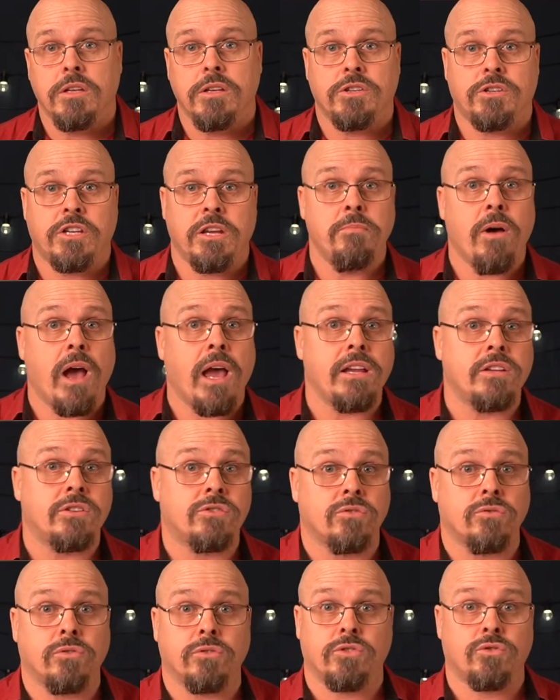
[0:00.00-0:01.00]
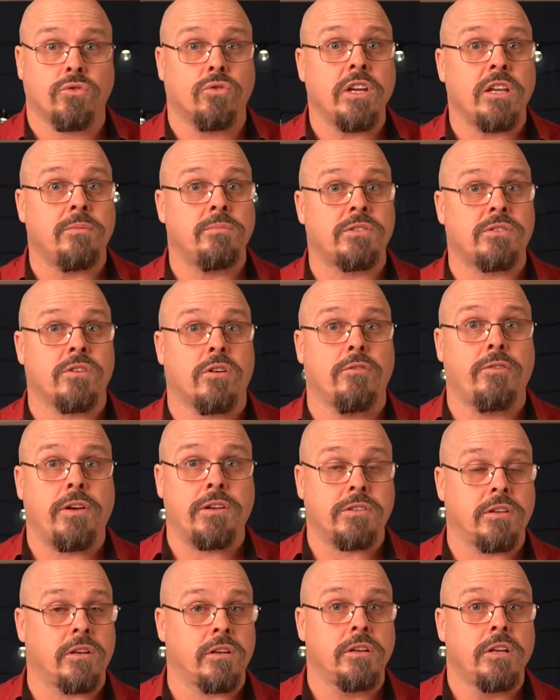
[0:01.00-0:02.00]
Shimei saw himself
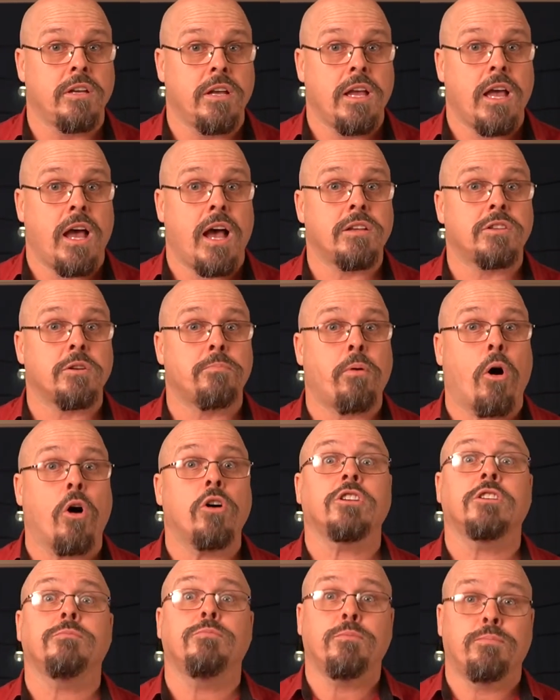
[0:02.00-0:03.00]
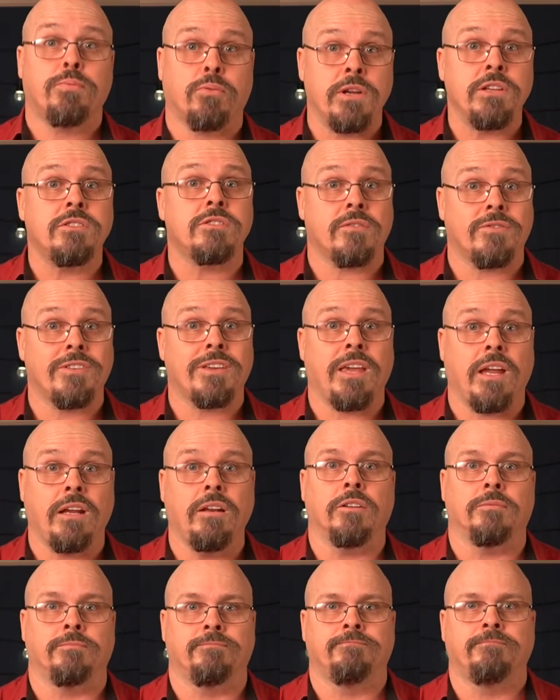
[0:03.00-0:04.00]
as a possible prince of the
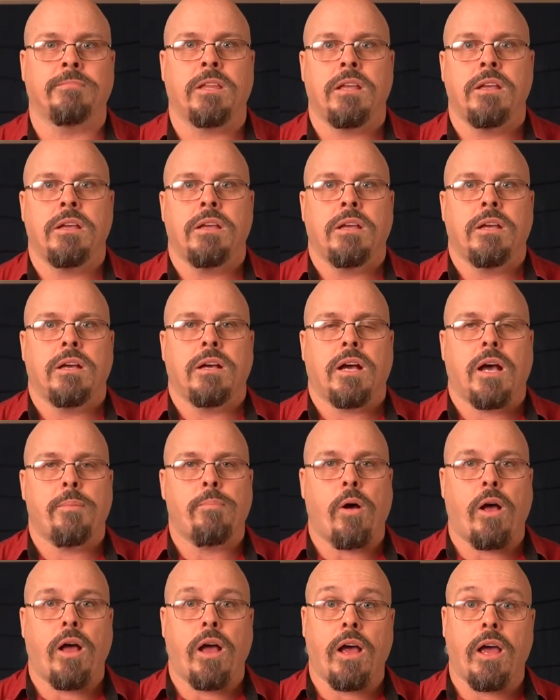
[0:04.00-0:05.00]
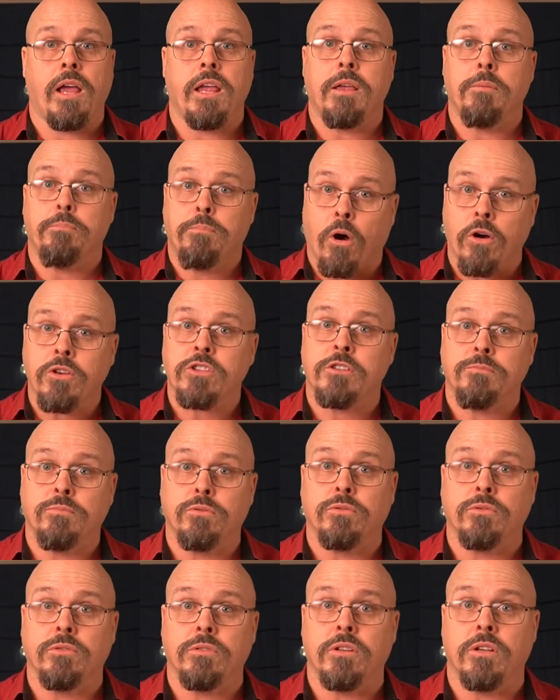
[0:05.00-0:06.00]
kingdom, a
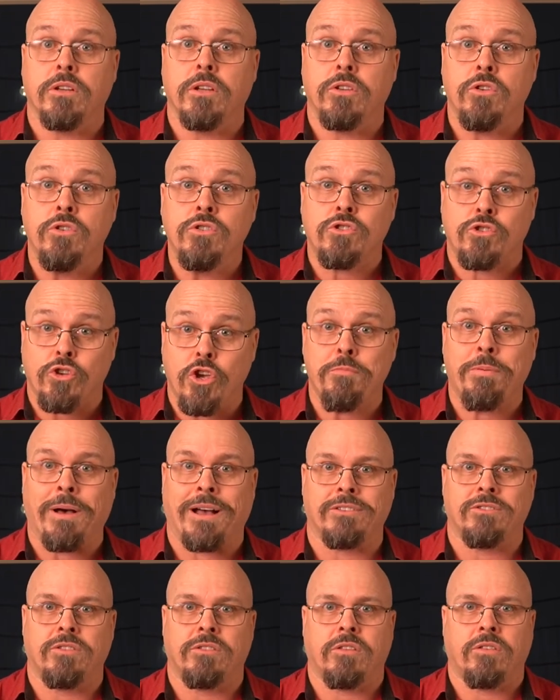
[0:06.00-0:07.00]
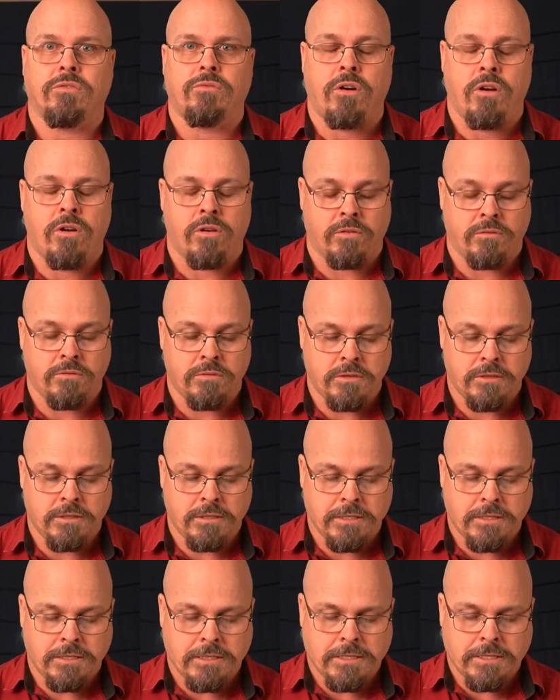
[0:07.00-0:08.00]
possible usurper to the throne.
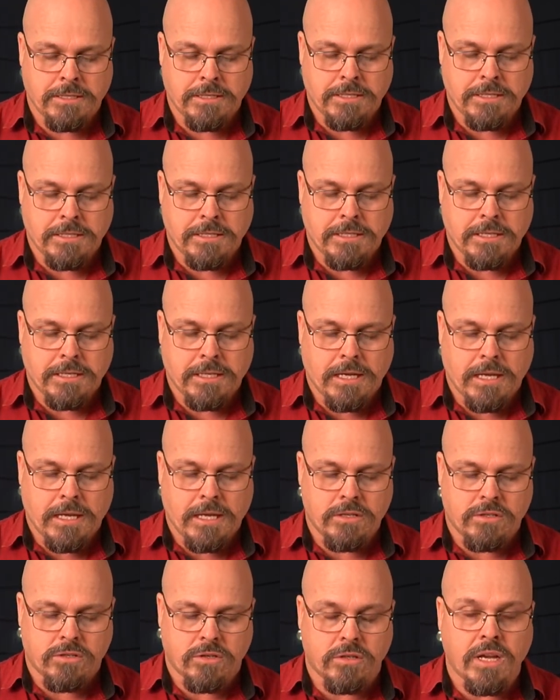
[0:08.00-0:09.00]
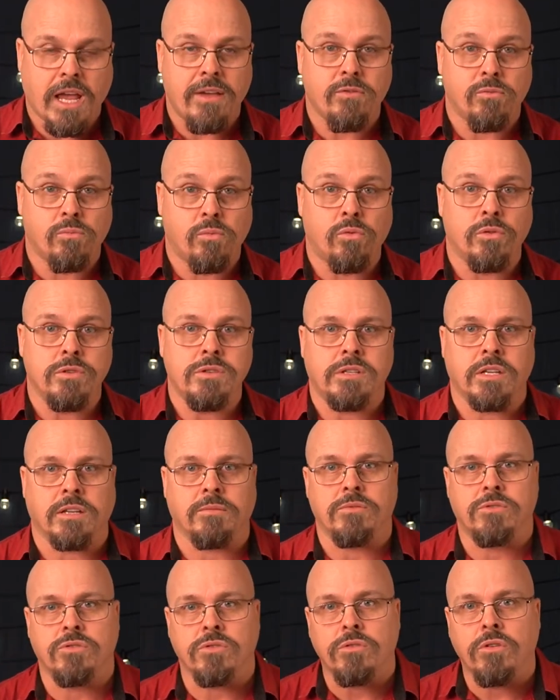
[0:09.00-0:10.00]
And so David warns
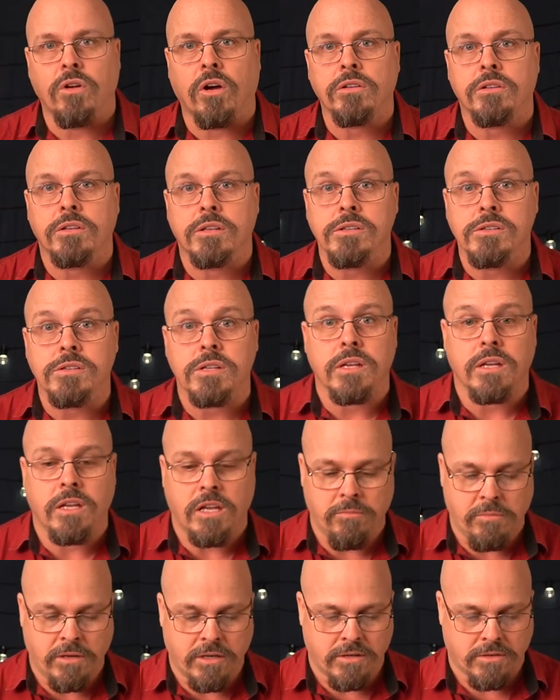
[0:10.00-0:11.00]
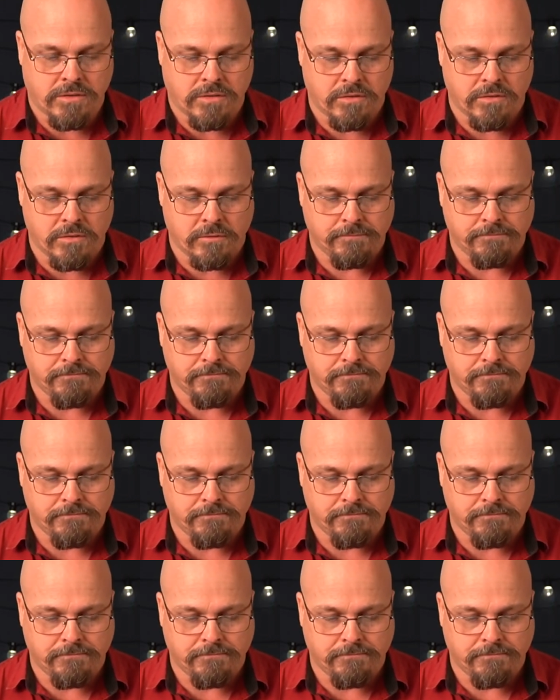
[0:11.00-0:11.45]
him, do not consider him innocent.